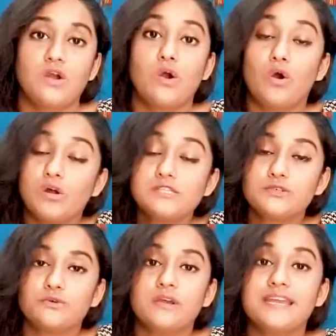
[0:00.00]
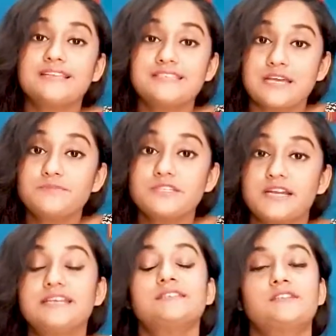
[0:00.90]
Also, in some
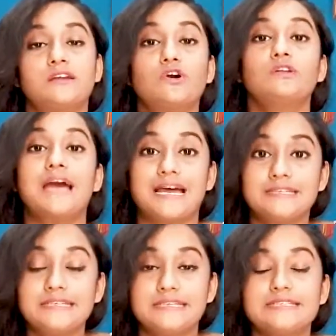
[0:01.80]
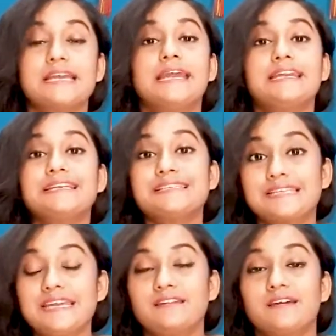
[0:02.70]
studies done on athletes, it is
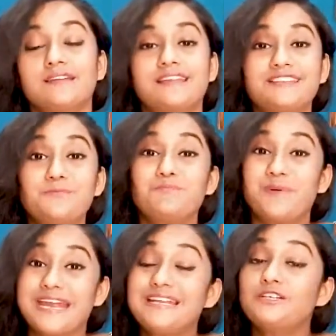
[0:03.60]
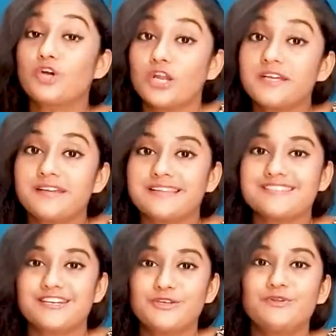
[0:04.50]
seen that the pain
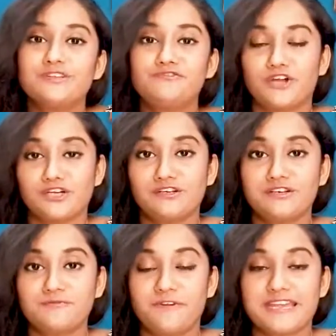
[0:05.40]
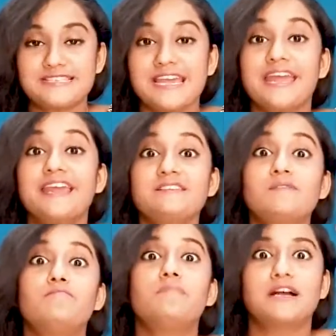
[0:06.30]
tolerance during the follicular phase is
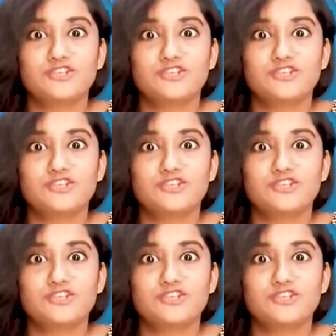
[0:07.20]
much